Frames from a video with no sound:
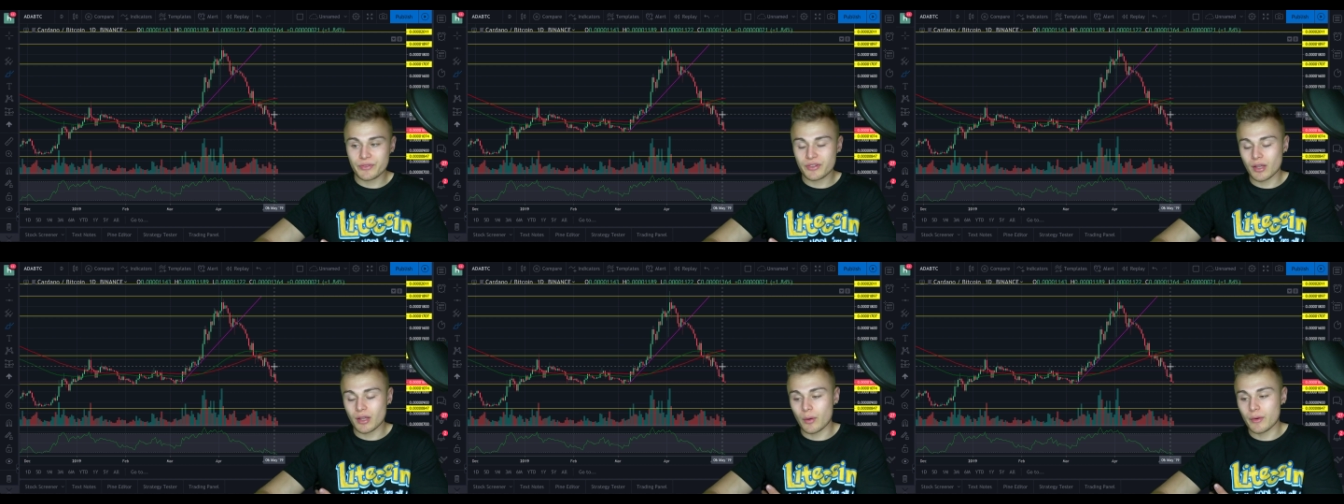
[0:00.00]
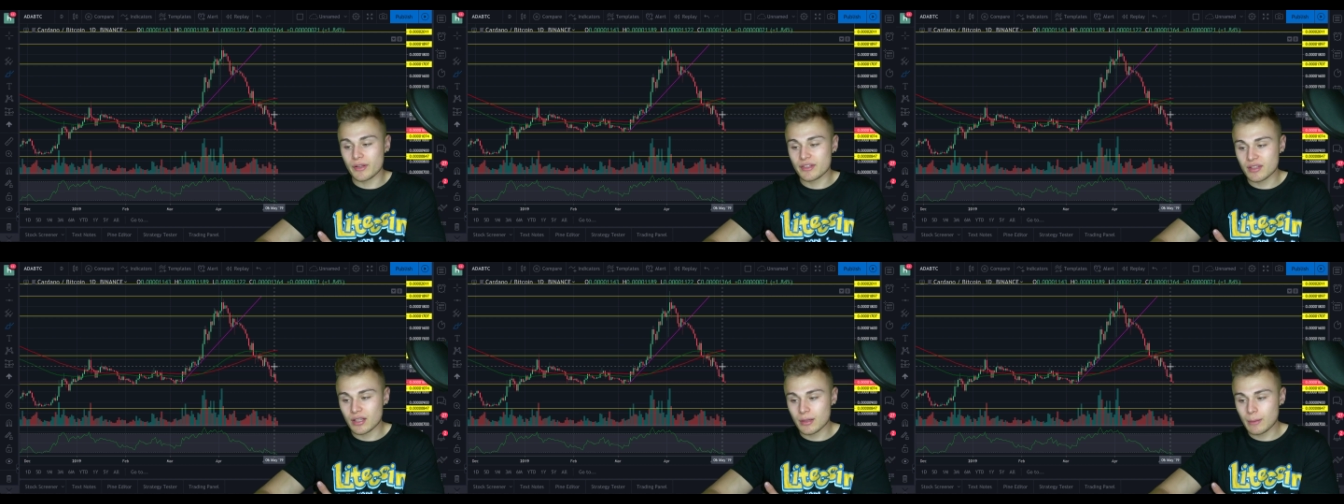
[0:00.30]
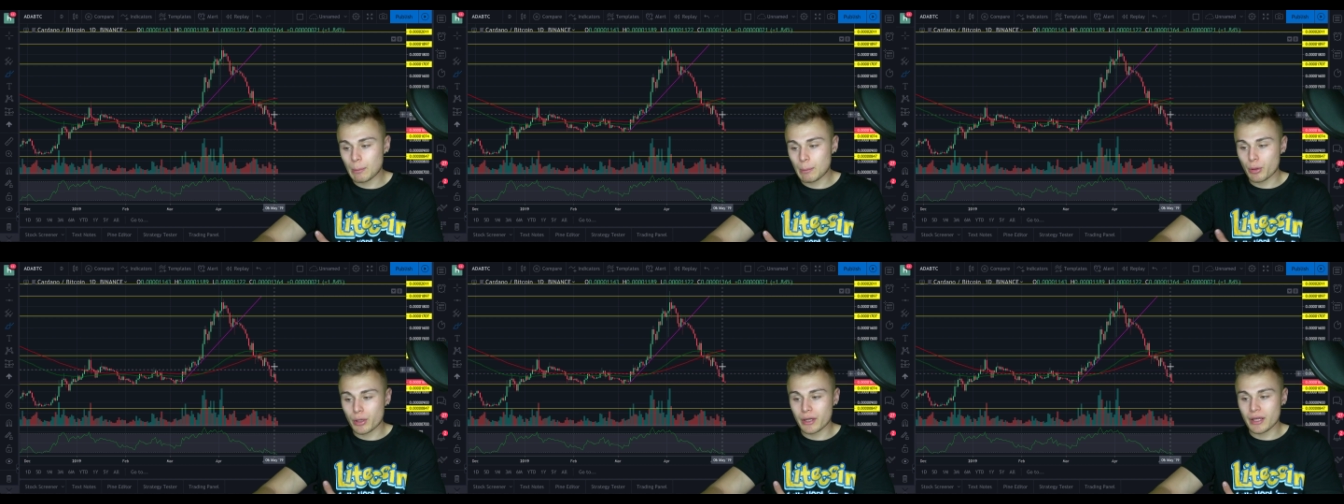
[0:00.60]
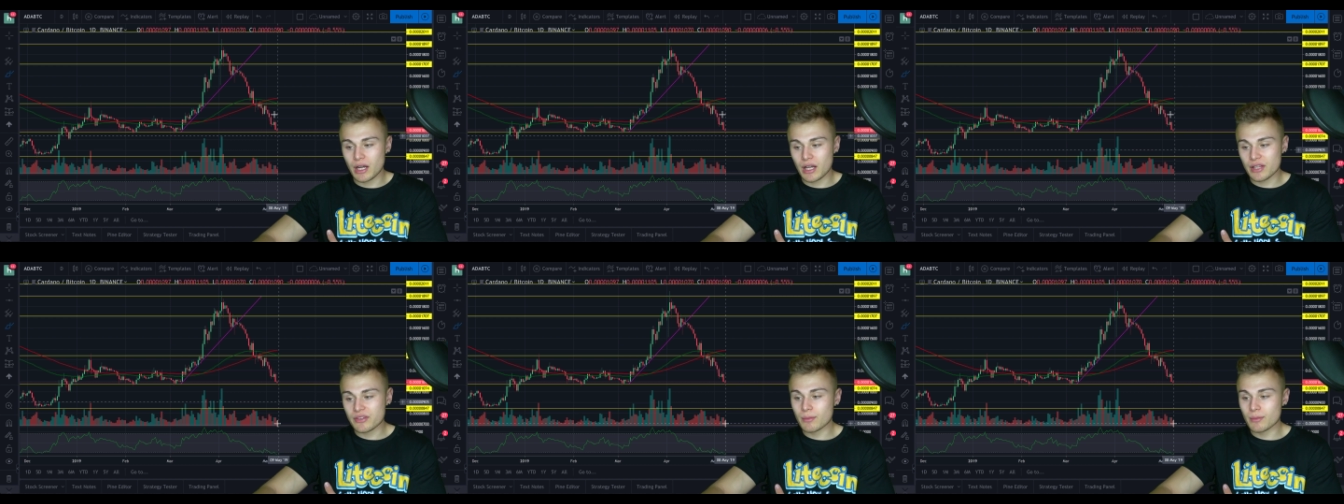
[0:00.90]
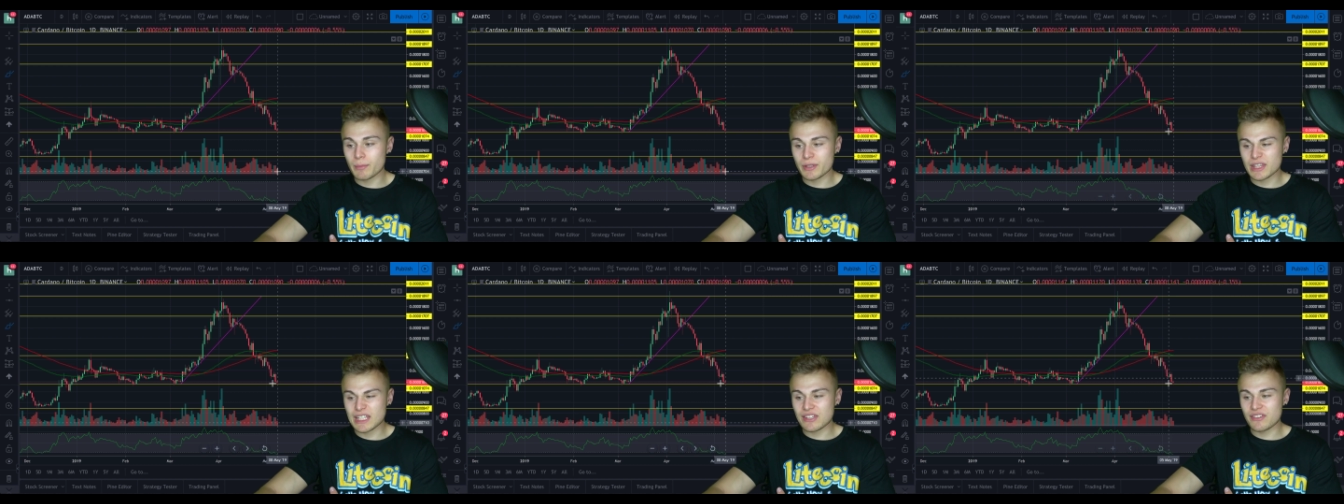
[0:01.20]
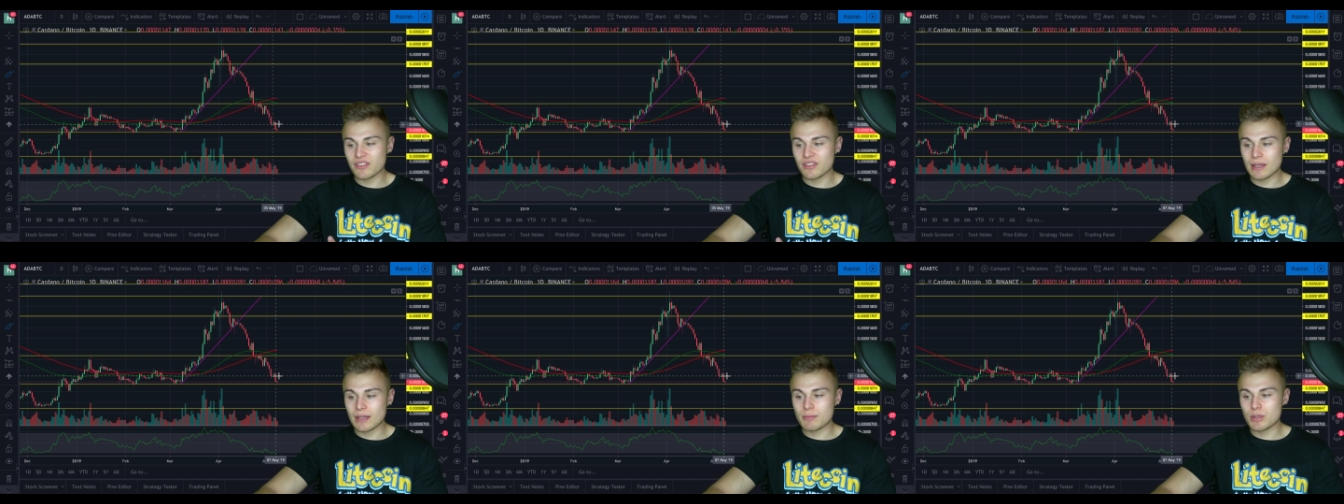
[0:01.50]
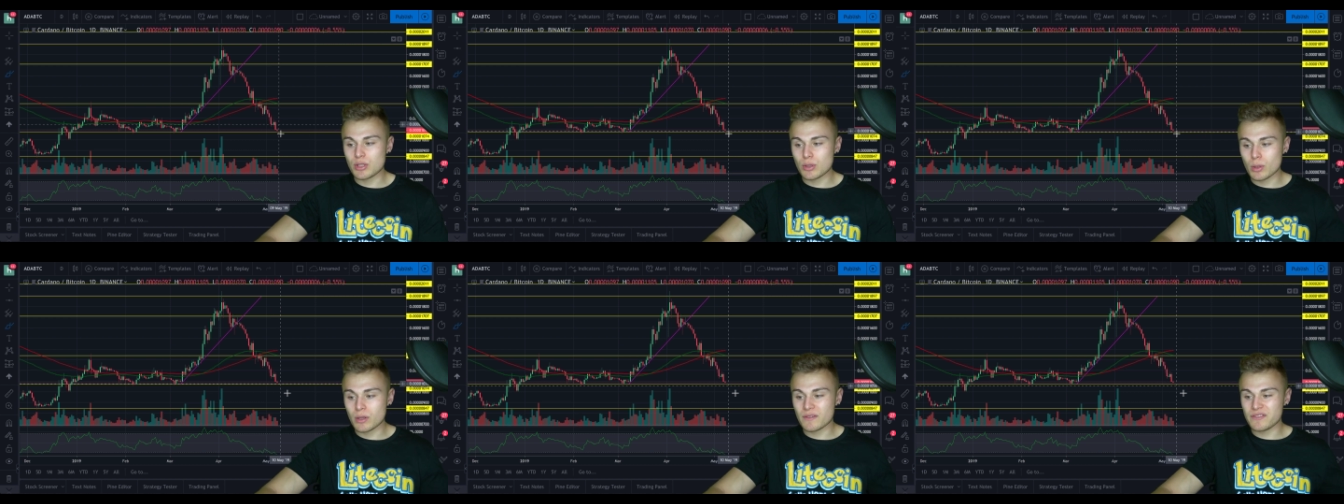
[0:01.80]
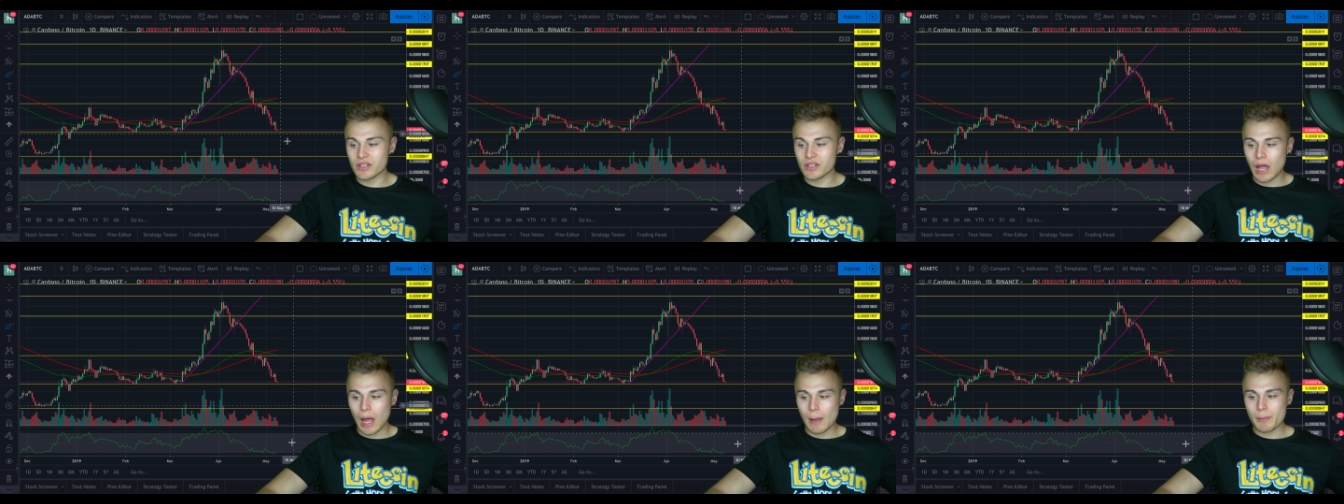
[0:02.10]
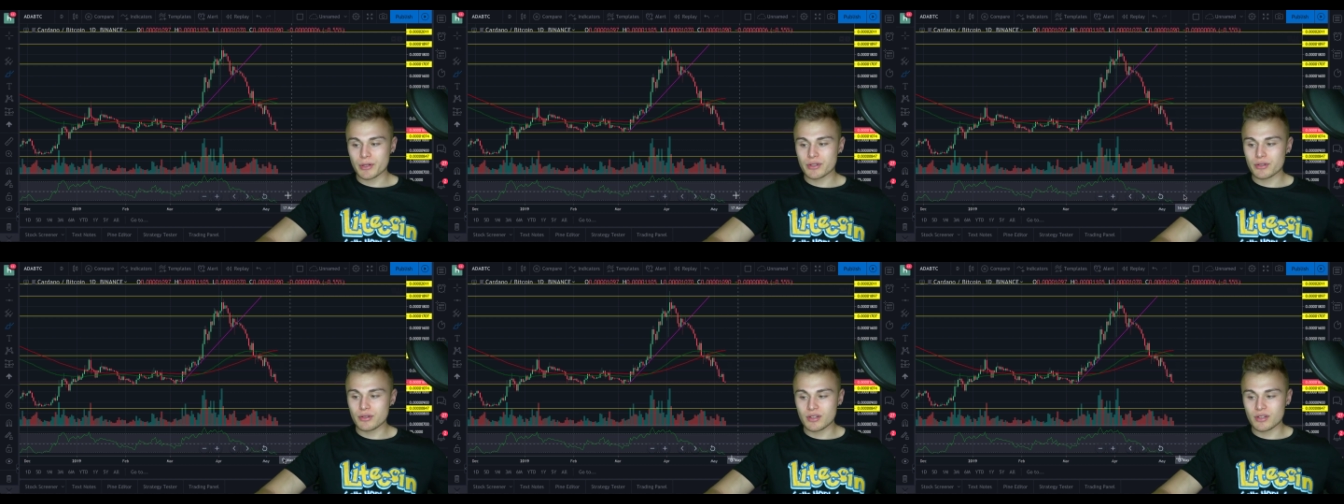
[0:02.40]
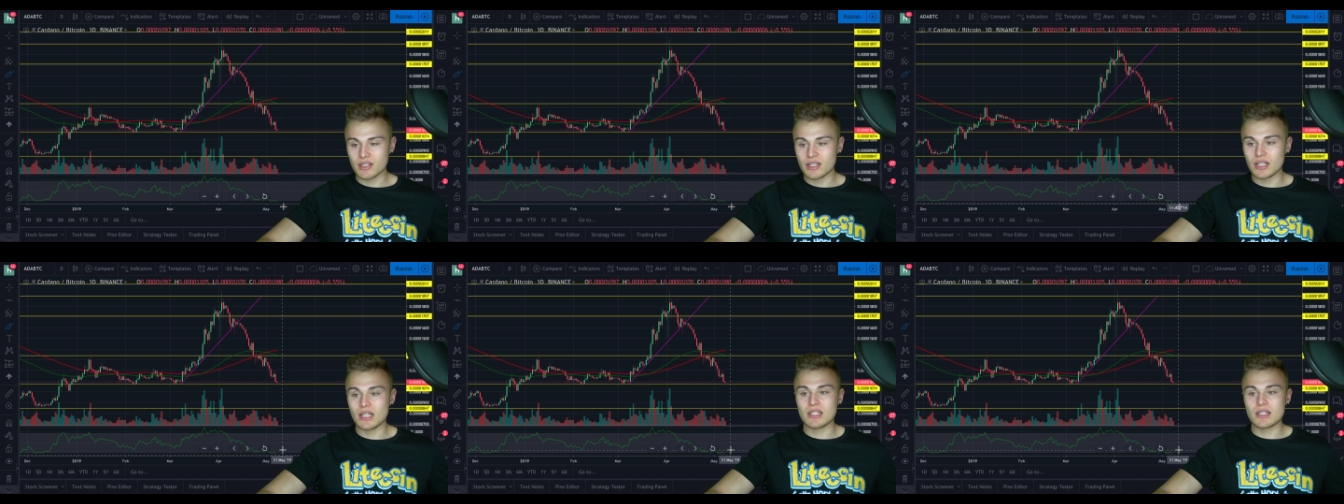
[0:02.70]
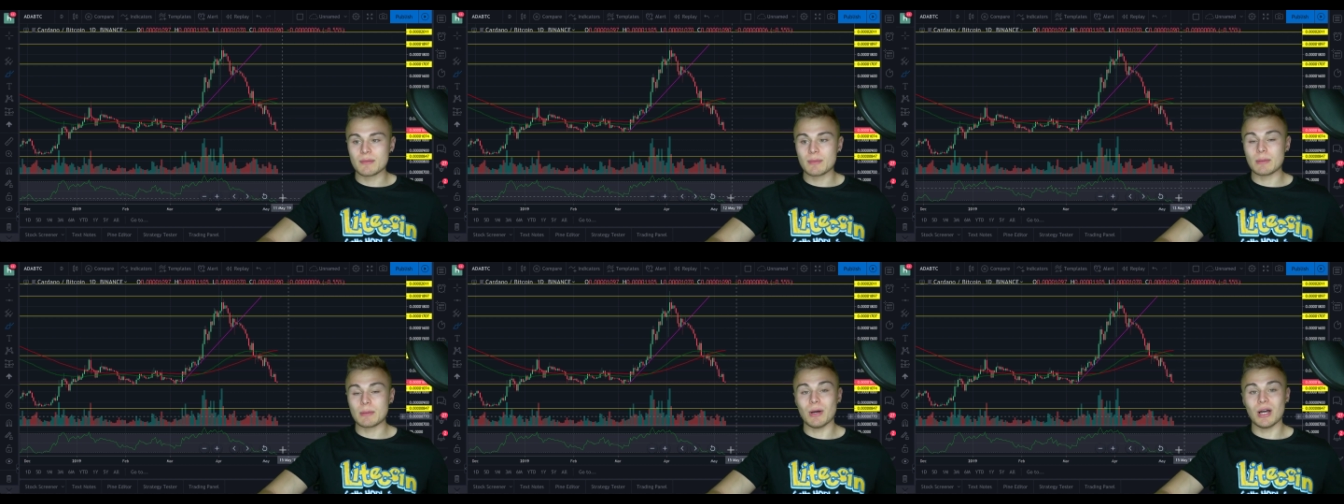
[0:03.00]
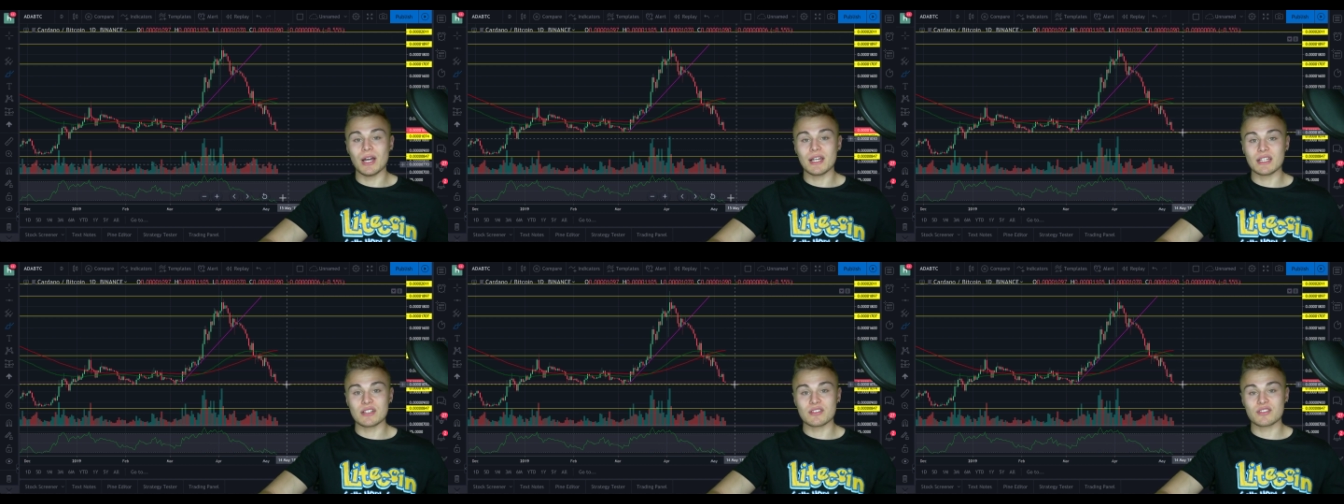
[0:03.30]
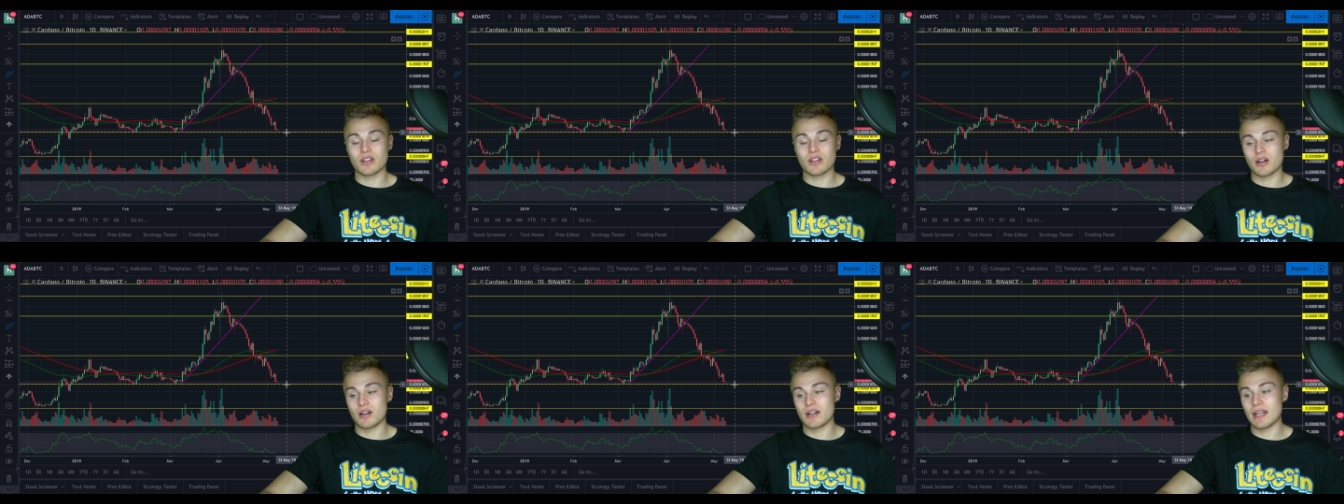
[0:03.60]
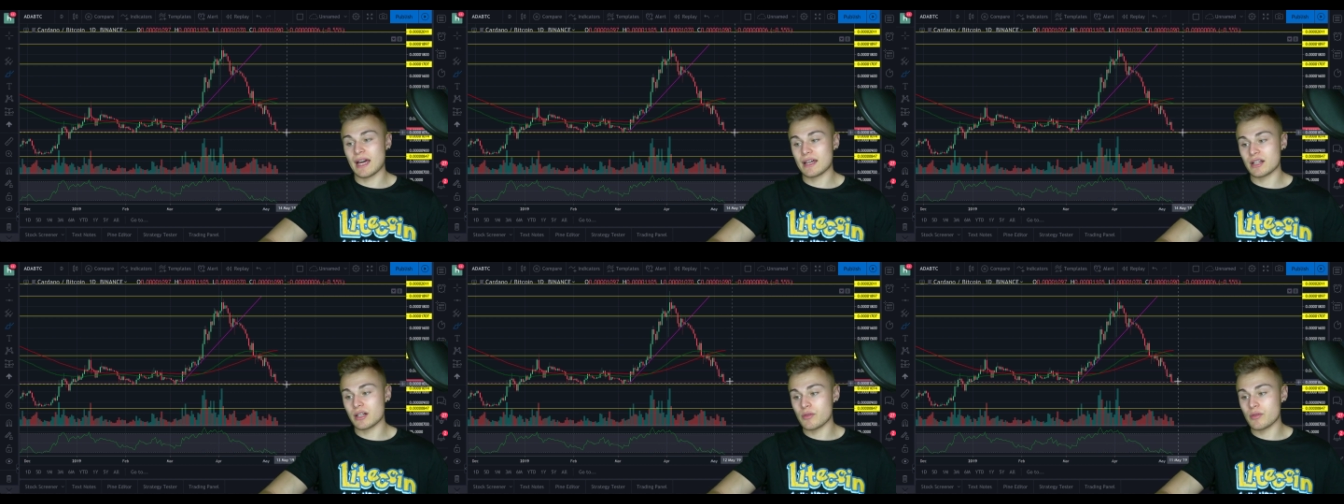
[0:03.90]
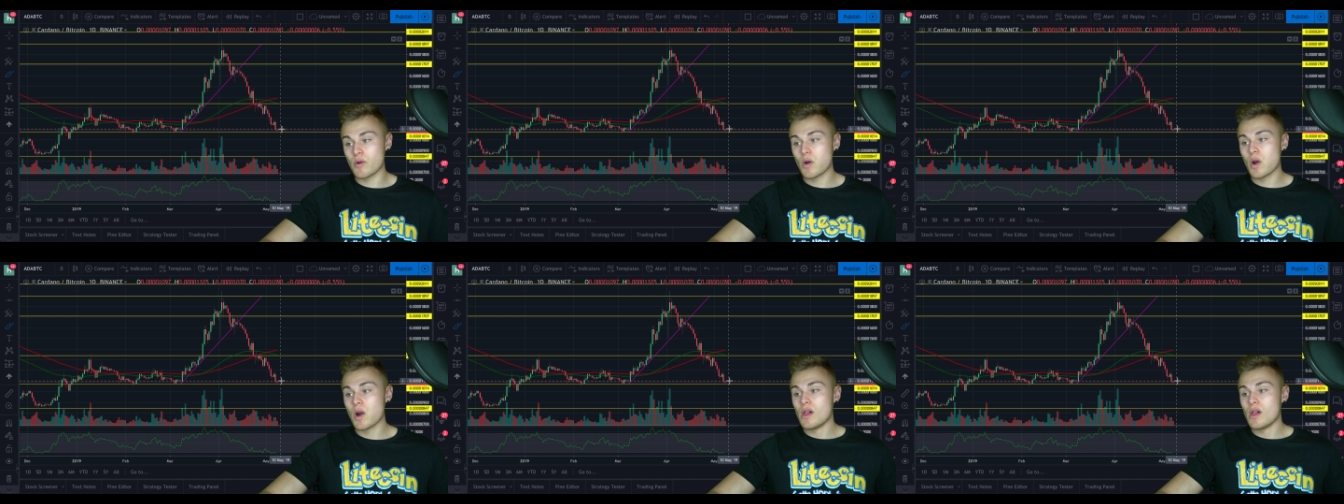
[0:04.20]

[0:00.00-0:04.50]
So it's going to be pretty awesome, but this is a beautiful opportunity to be buying into Cardano.